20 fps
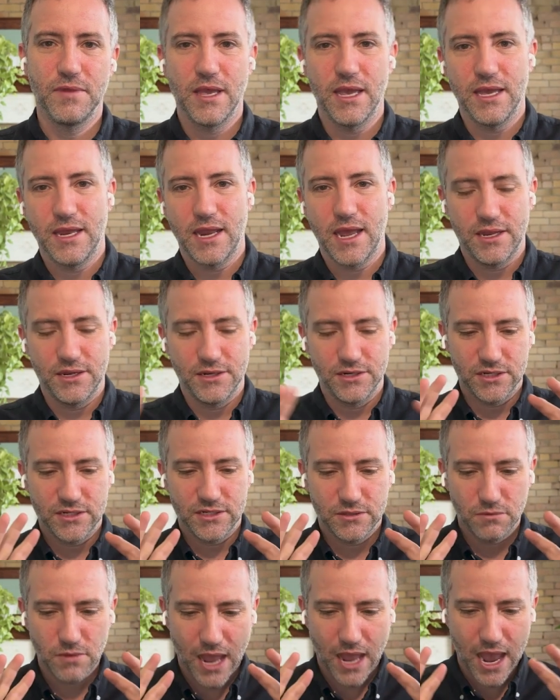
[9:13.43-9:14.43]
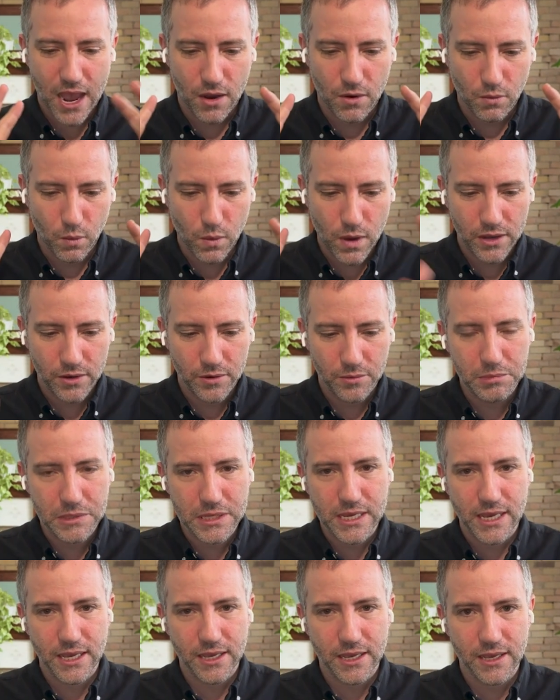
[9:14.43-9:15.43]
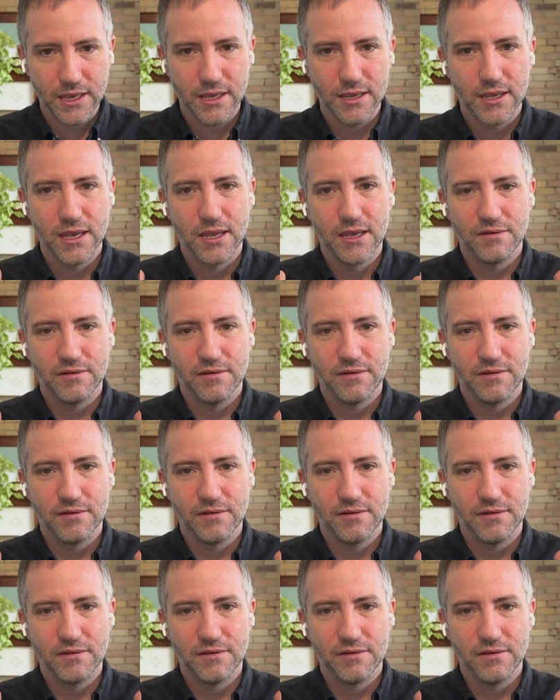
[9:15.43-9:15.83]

and, and just how well being,